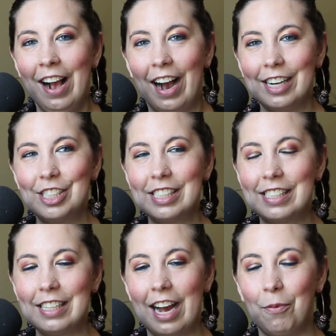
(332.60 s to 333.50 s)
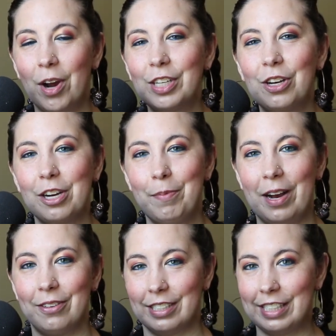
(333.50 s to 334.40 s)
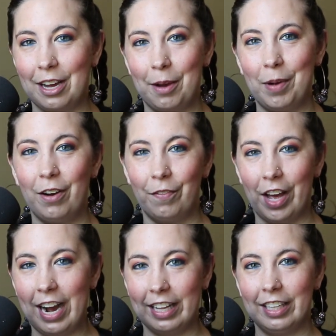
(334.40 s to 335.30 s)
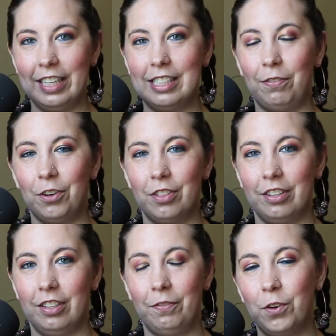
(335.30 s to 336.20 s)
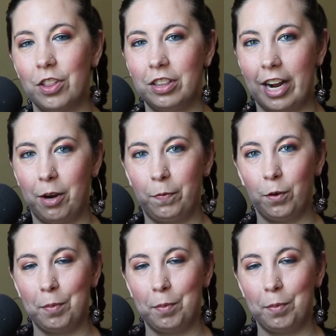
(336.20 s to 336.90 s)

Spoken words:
I want to talk about some of the highlights for the lineup for